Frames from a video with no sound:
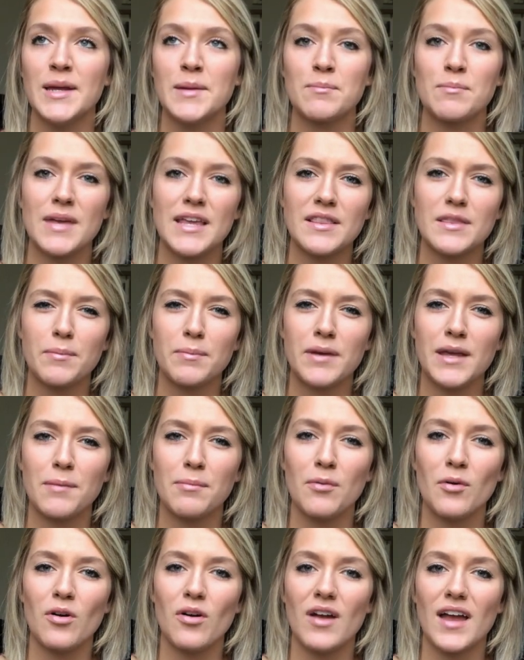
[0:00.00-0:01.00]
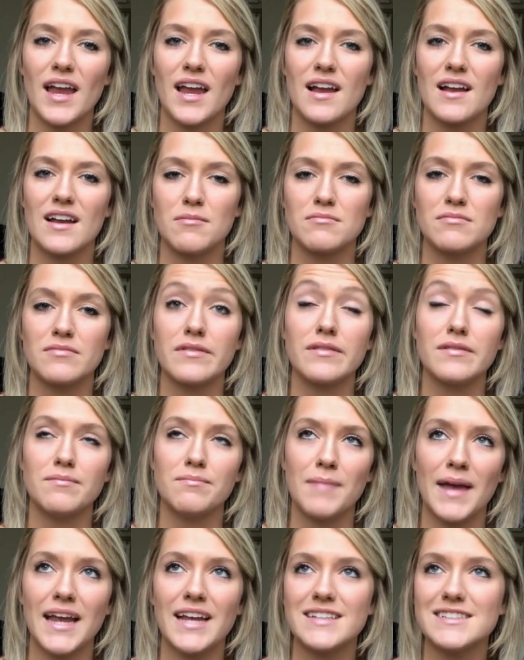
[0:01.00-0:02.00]
meet the people and
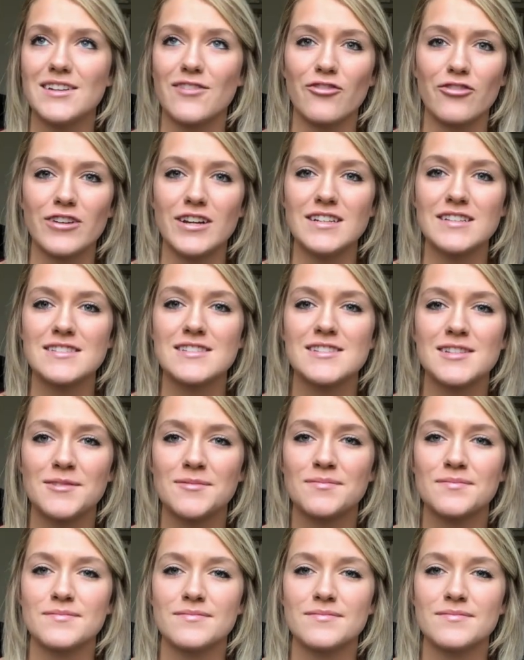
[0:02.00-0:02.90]
make a difference.